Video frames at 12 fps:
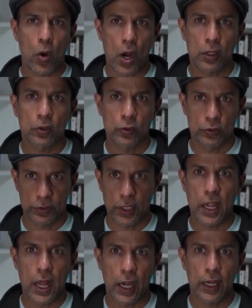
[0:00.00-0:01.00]
are those
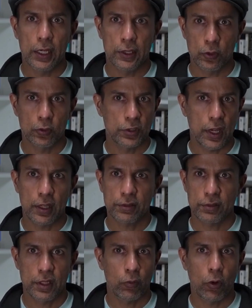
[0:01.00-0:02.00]
AI
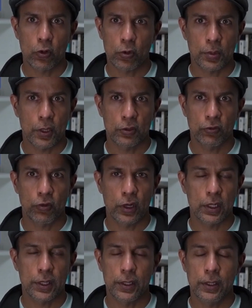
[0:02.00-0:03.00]
enthusiasts. They want to be on the
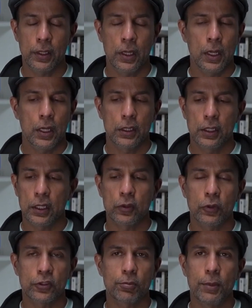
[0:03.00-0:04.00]
frontier. They're
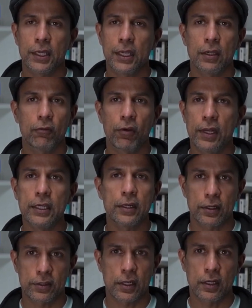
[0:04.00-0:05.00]
the ones making very
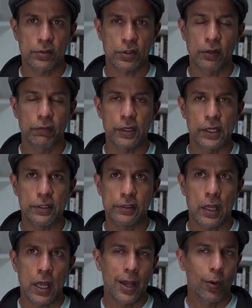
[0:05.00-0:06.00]
interesting
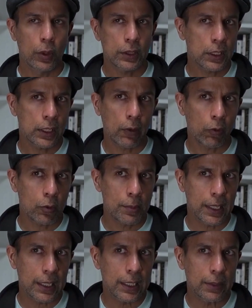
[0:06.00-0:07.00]
discoveries. One thing that I want
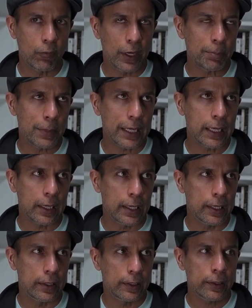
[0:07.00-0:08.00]
to make
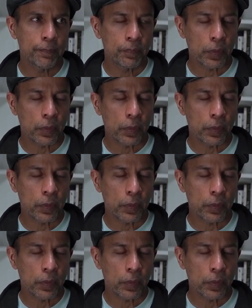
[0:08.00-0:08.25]
clear,